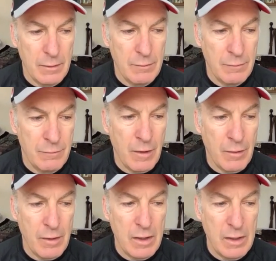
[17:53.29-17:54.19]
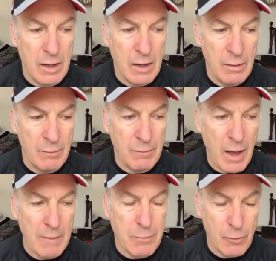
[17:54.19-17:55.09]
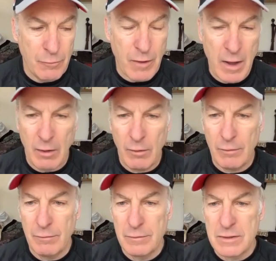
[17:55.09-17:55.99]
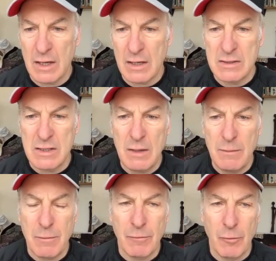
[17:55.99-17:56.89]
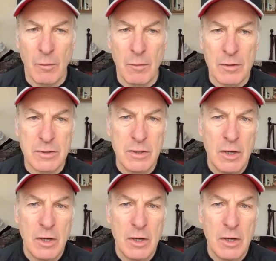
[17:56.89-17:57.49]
very high-profile Second City performers,